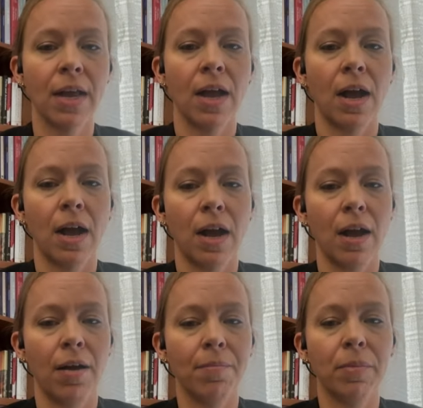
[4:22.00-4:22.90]

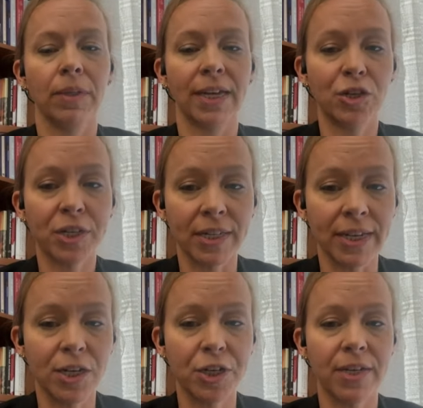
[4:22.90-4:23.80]
um,
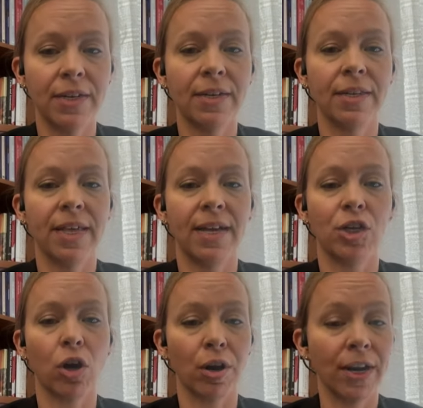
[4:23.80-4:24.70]
legislation that
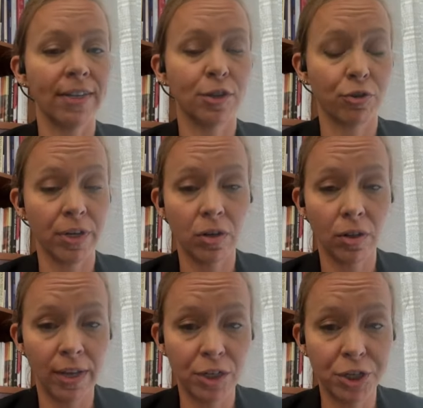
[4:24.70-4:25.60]
targets critical
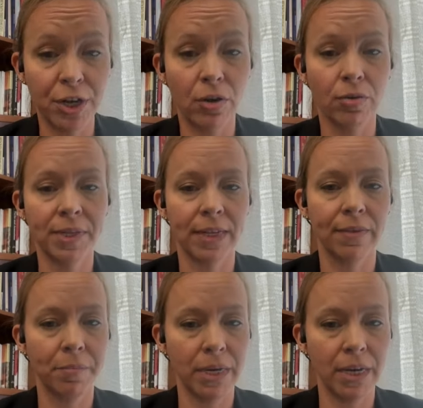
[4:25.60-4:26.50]
NGOs and
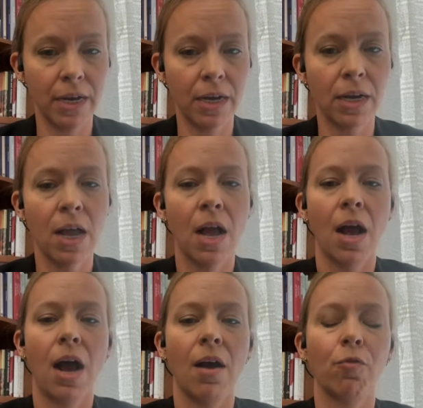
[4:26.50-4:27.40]
the media.
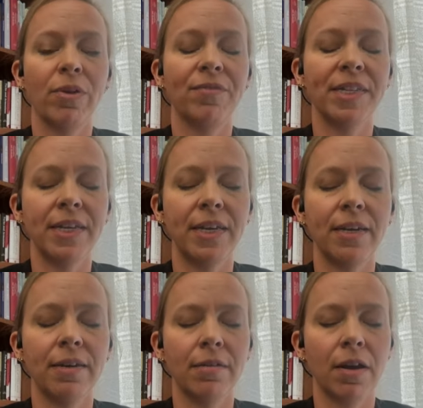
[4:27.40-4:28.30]
Uh, we've
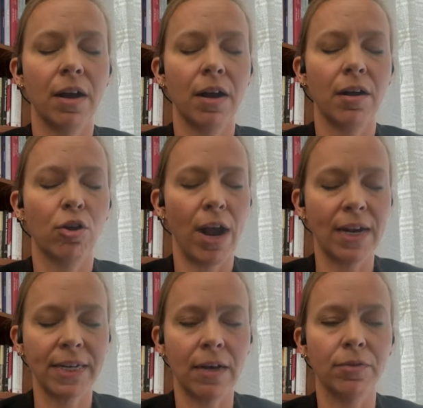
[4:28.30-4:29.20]
seen uh,
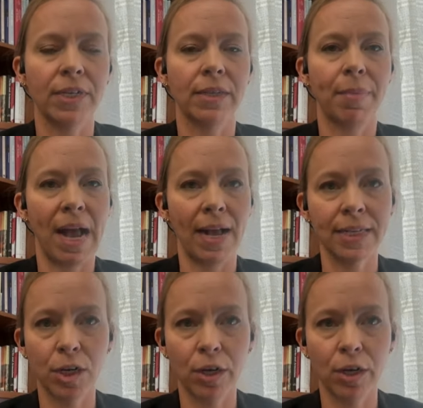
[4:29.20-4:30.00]
crackdowns in the past on